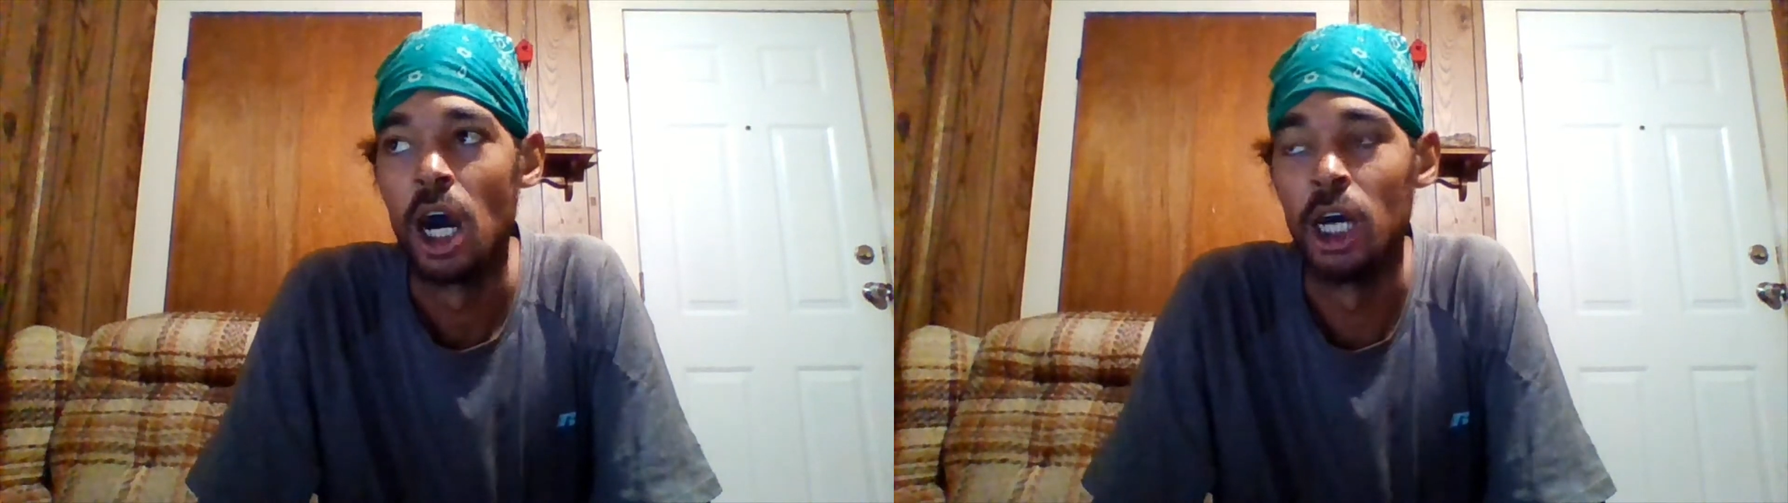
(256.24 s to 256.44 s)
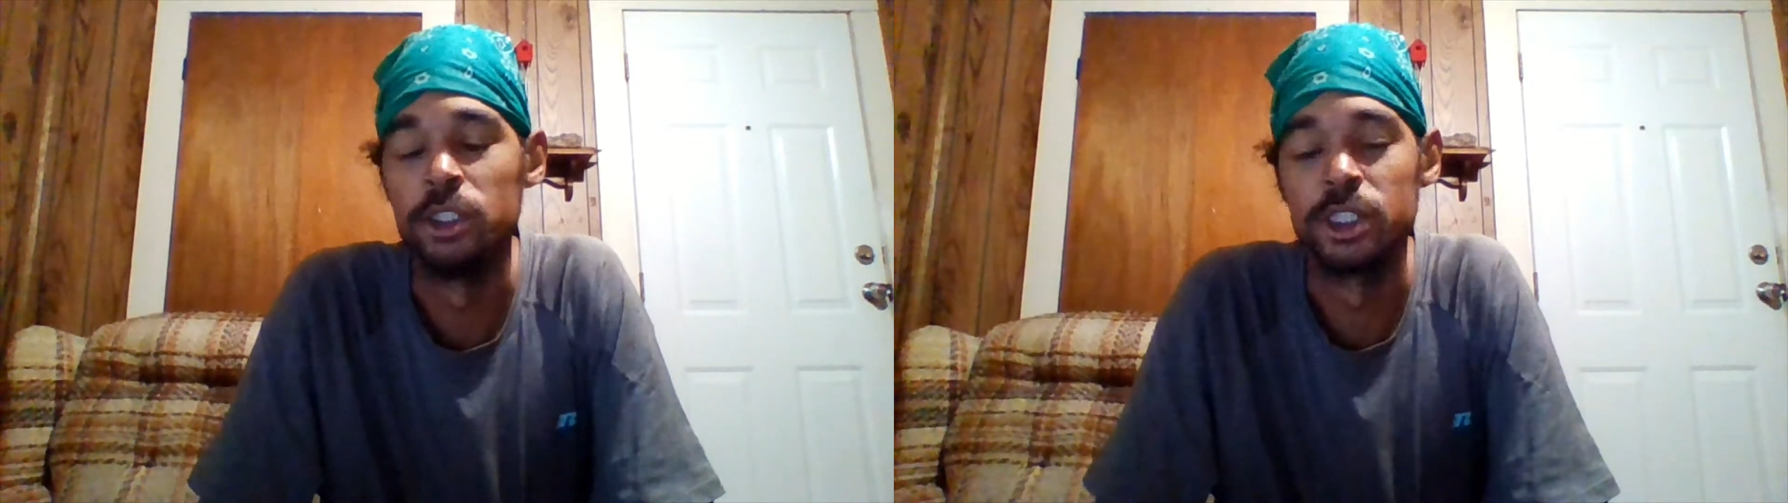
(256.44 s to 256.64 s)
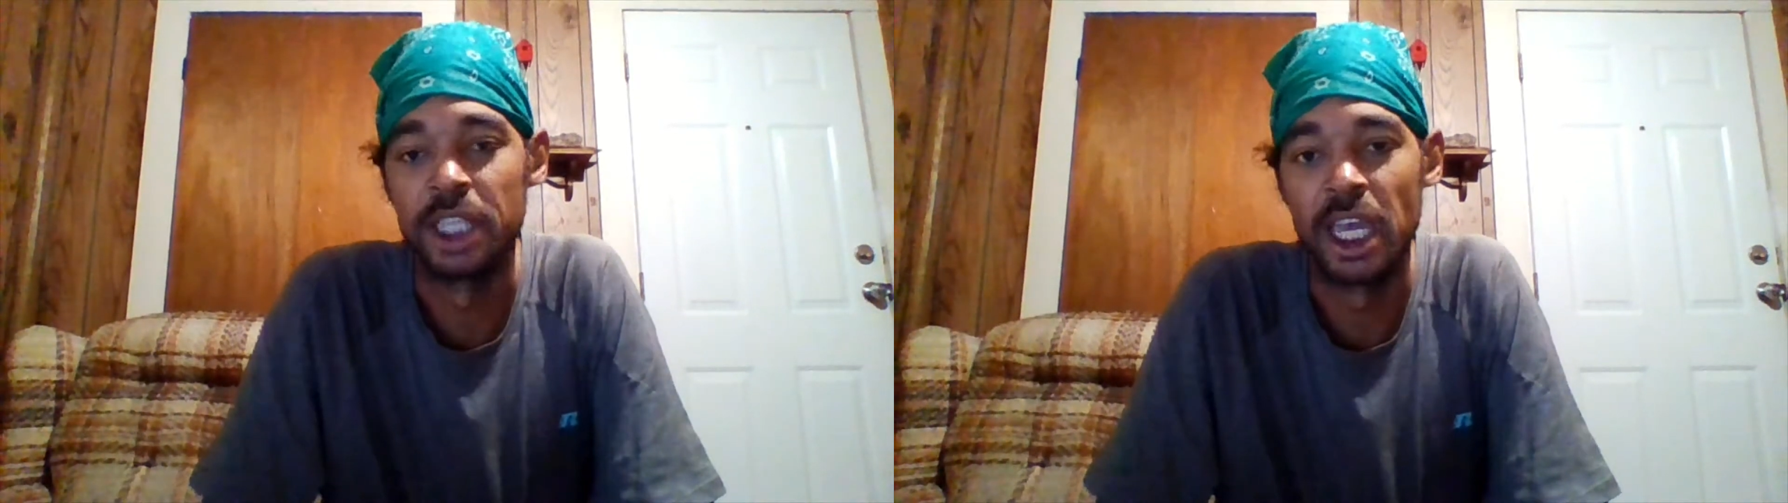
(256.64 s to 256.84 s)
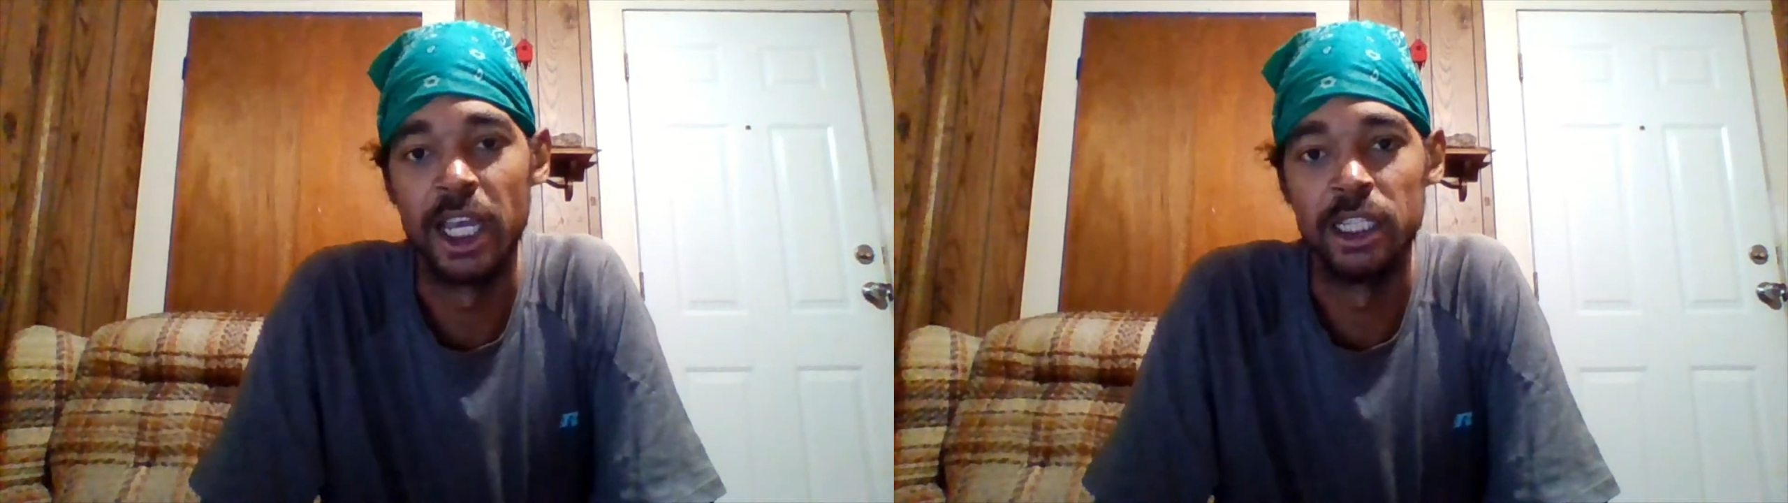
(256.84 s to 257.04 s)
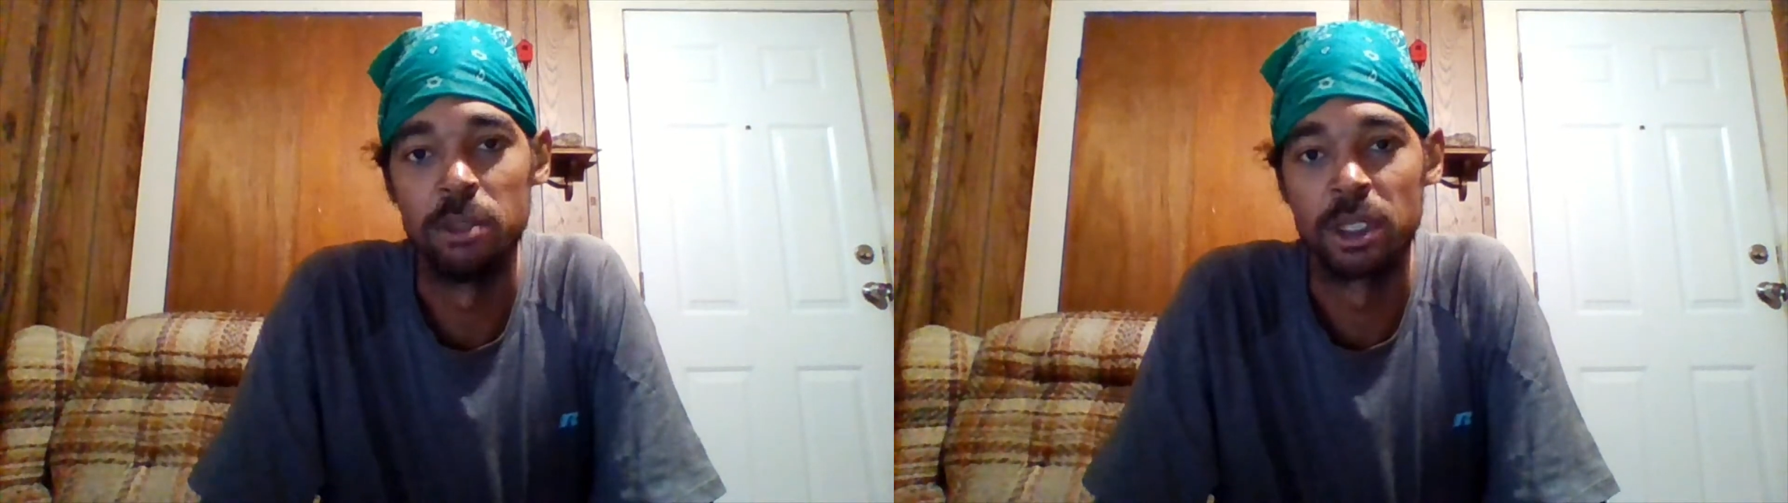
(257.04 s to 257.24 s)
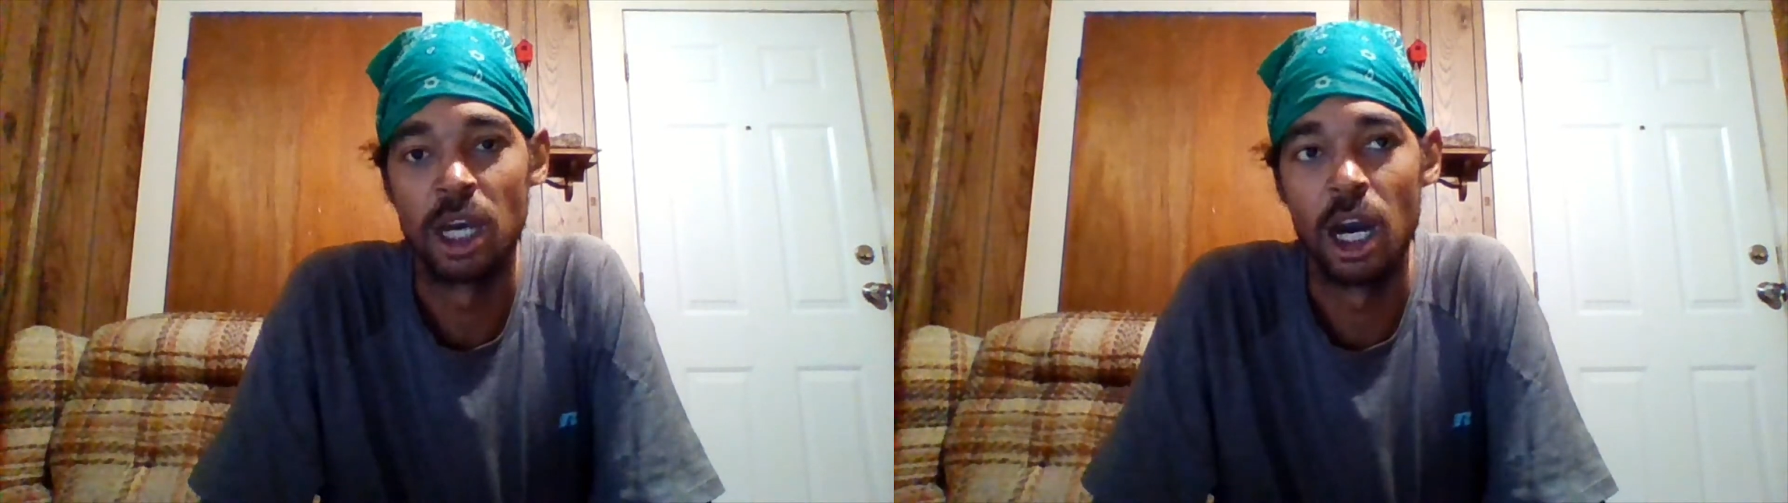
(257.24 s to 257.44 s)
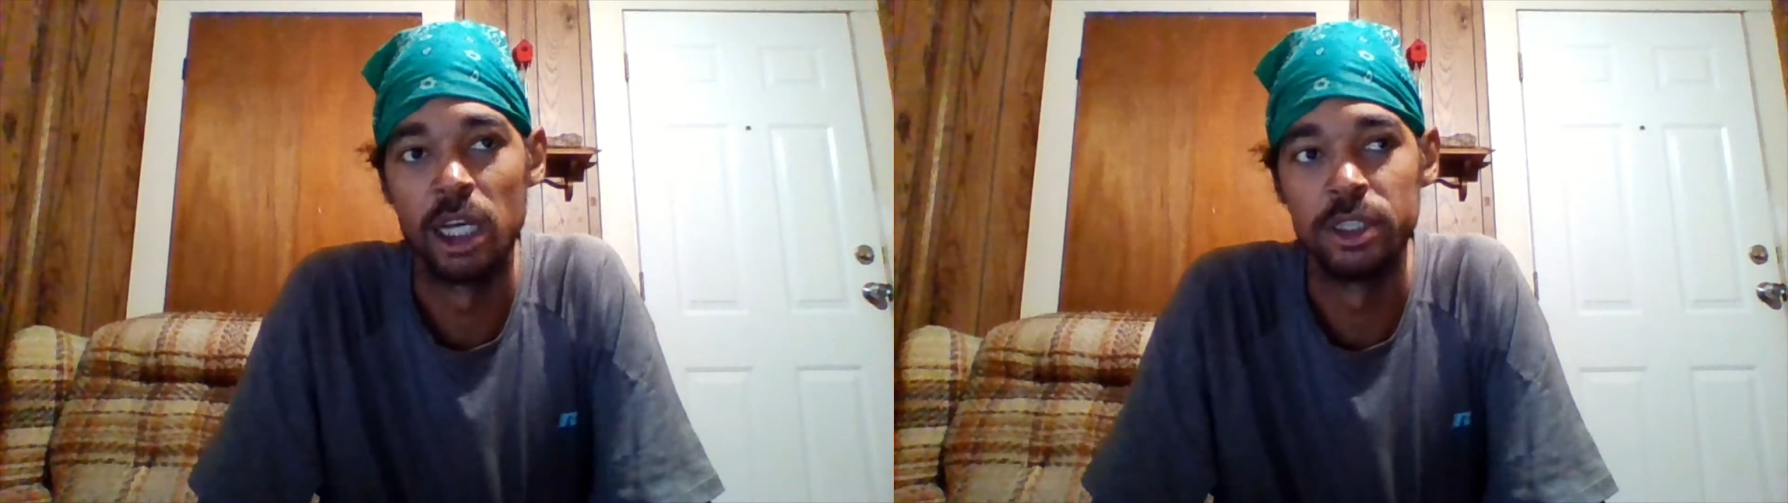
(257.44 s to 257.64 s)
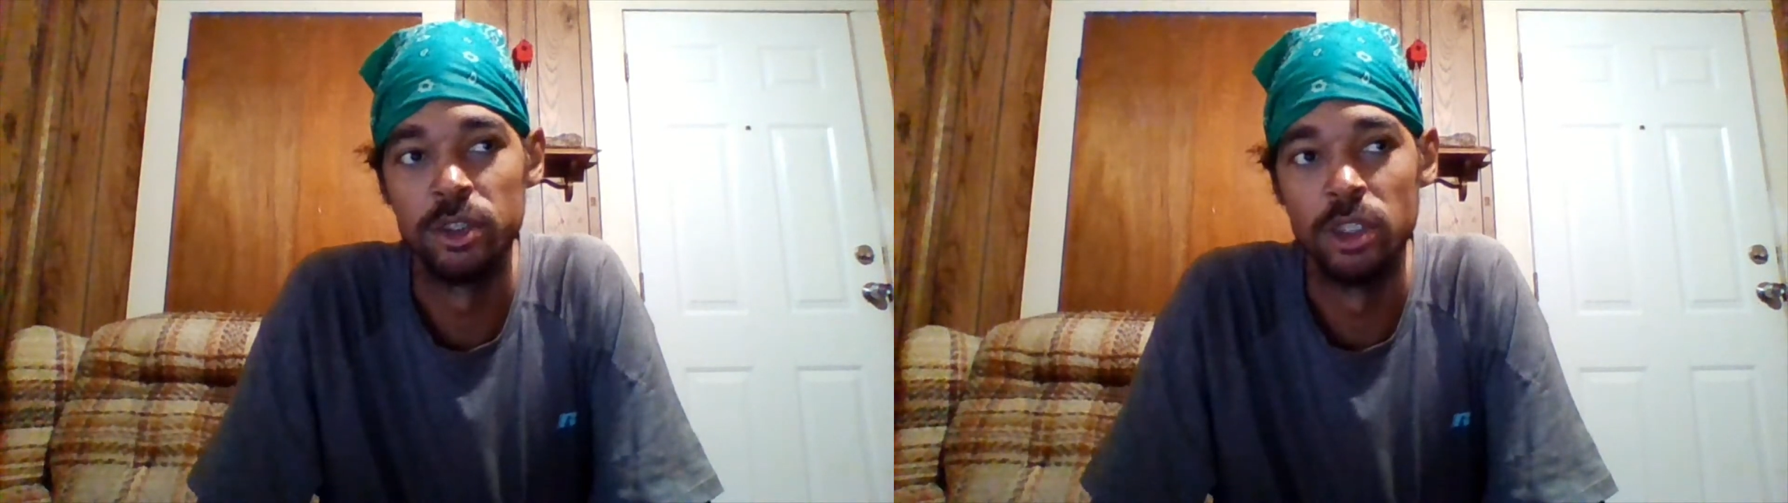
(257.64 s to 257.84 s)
understand it because,